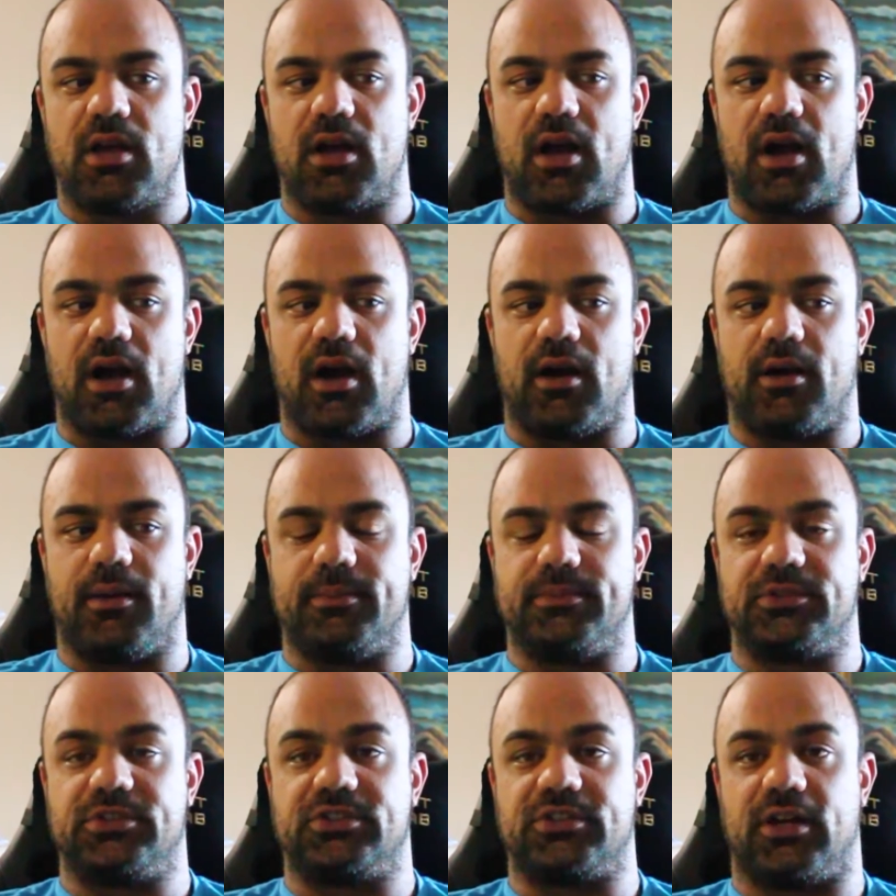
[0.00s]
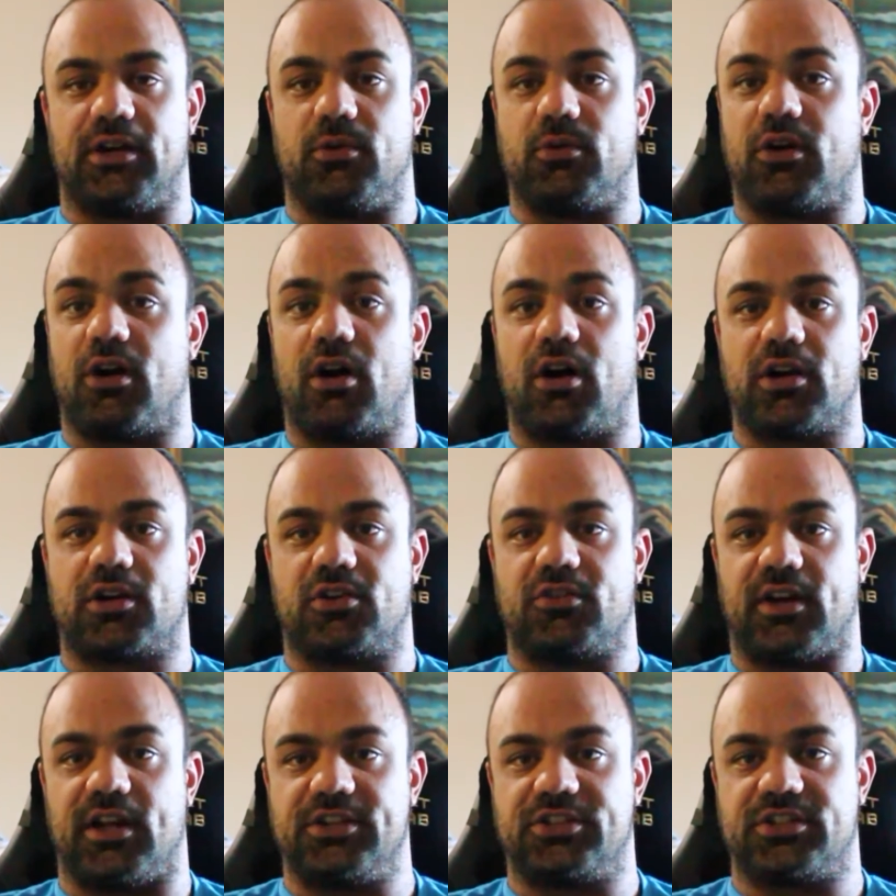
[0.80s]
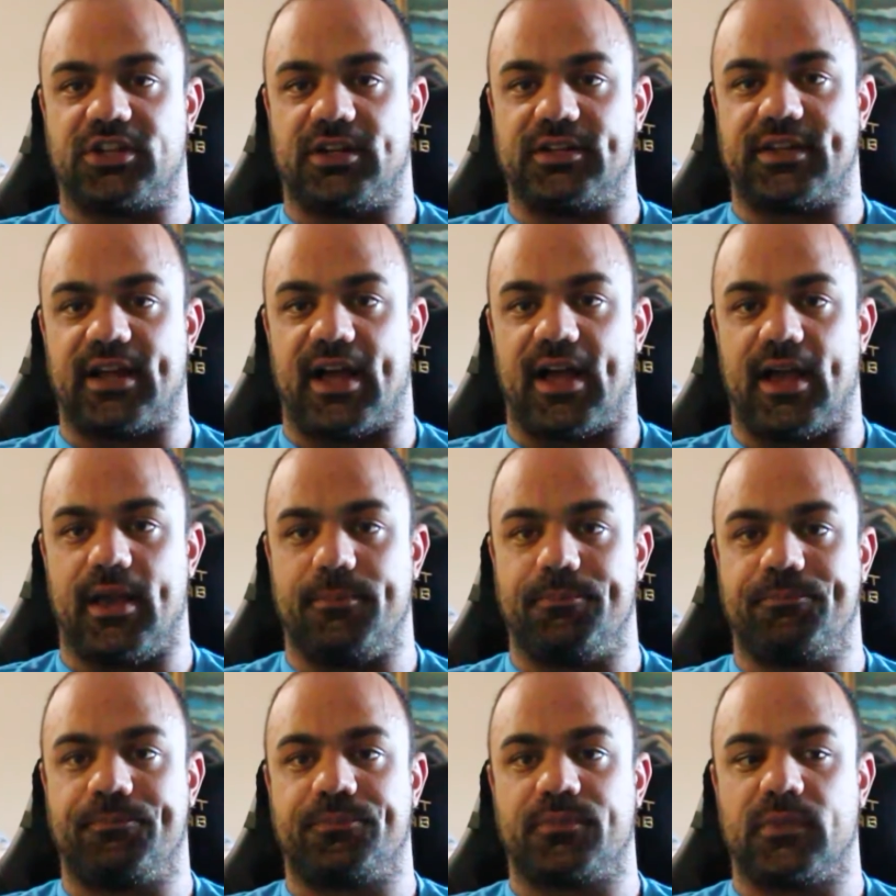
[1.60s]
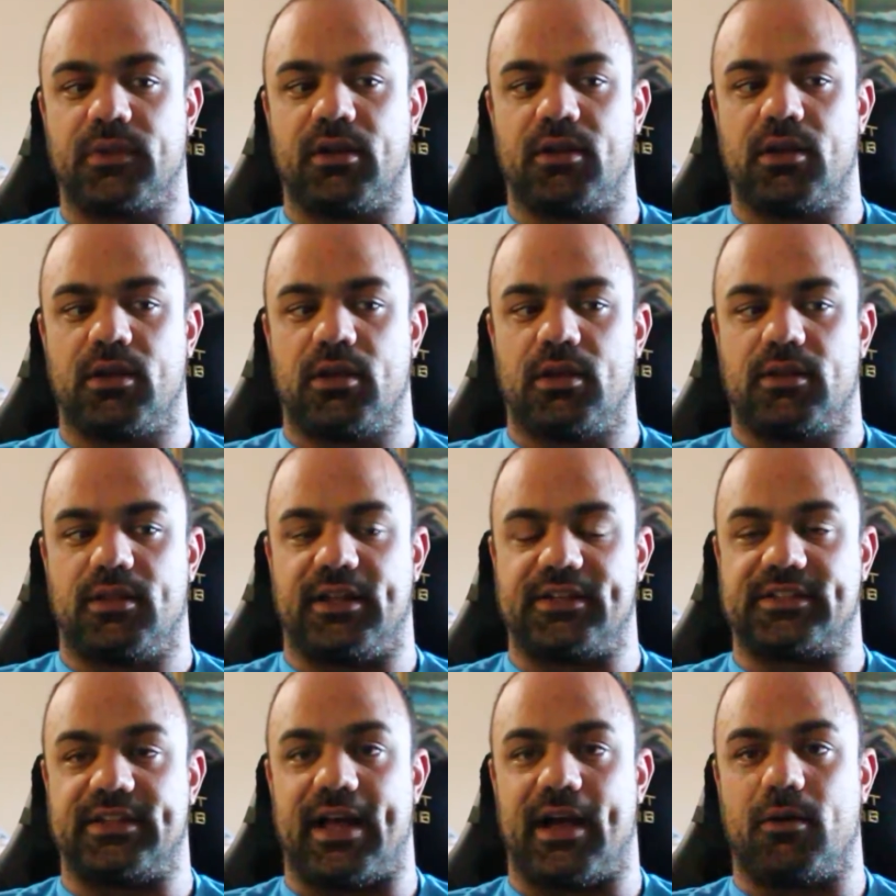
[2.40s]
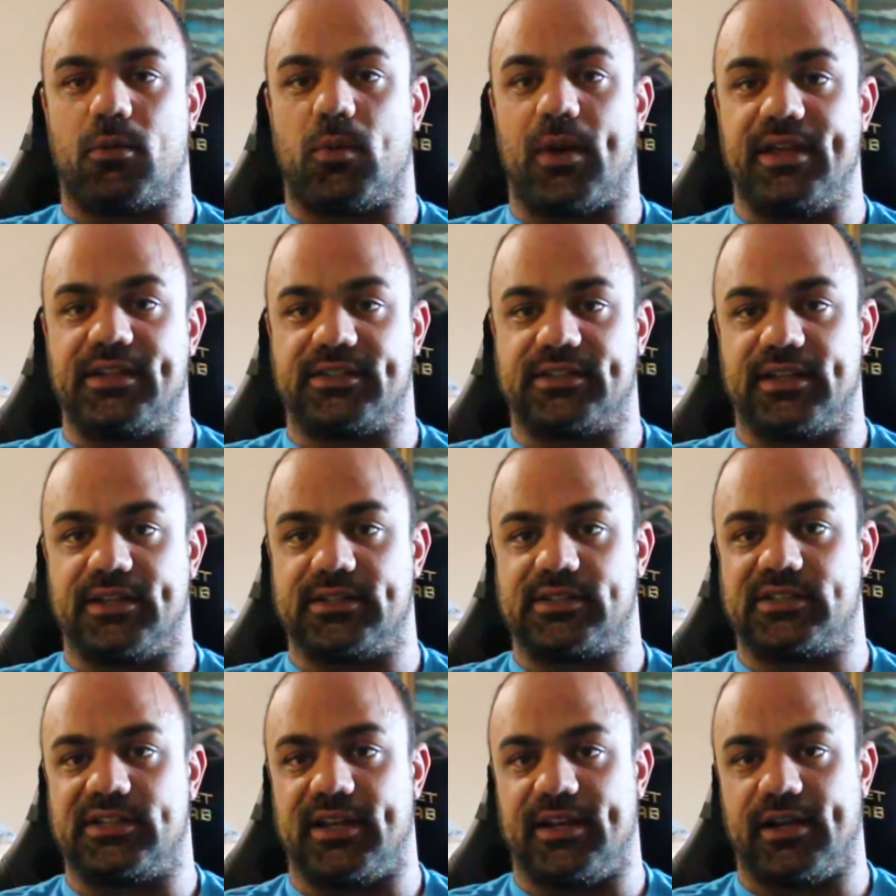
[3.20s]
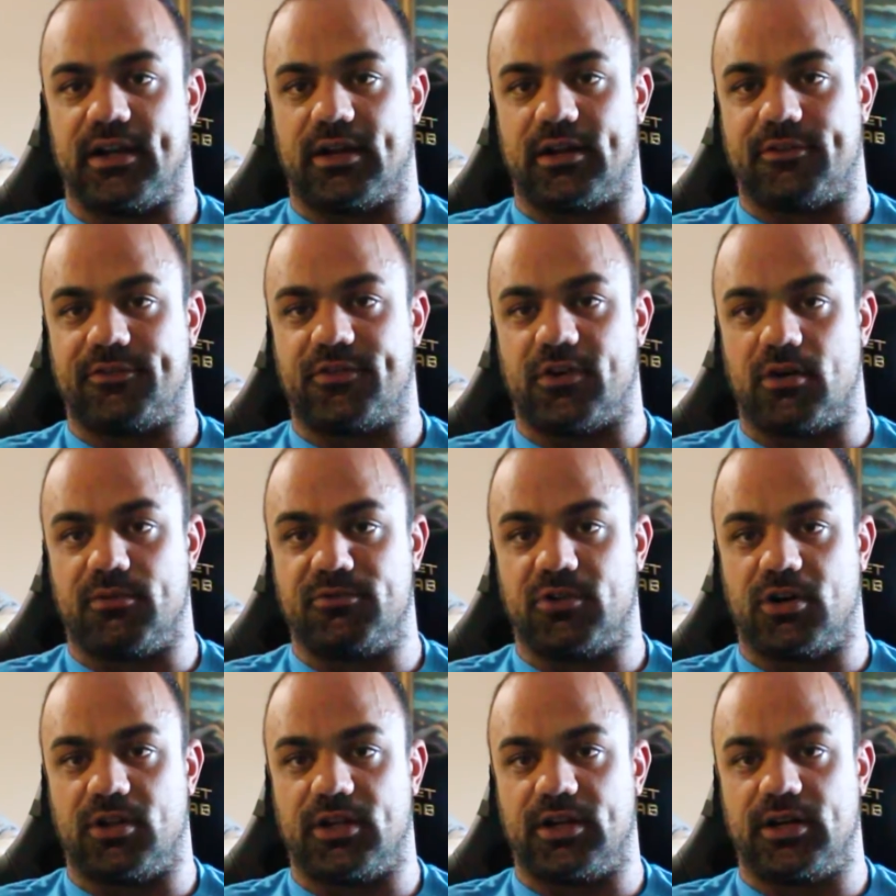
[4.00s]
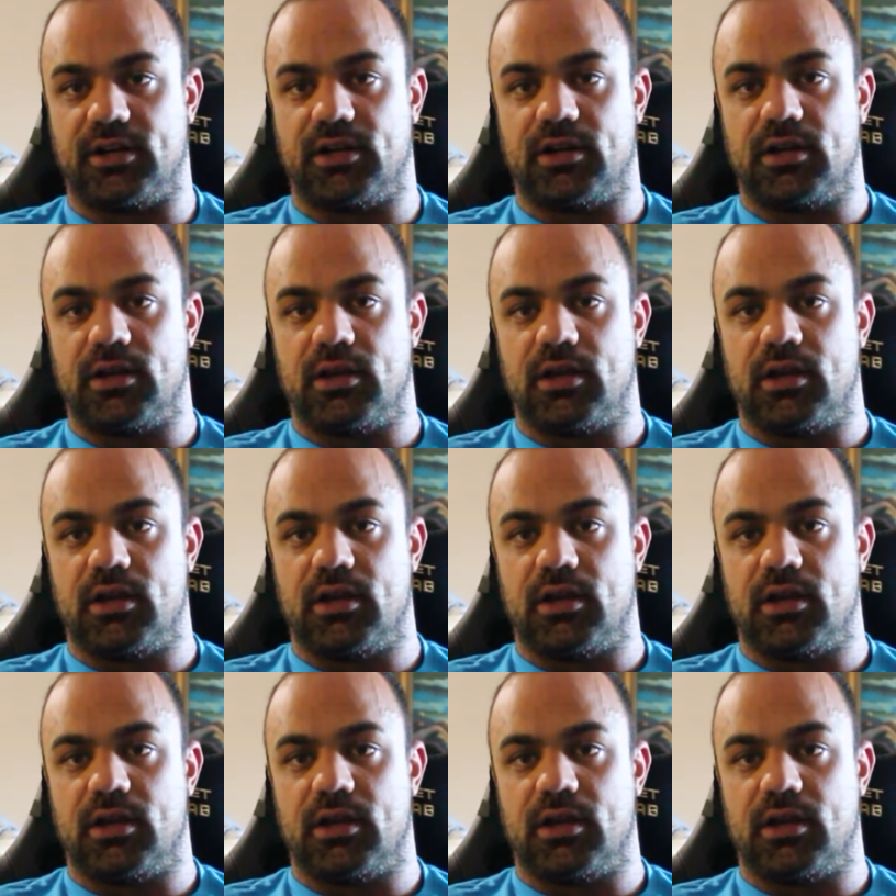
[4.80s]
So we're all crunched on time. Let's not waste it sitting on a foam roller.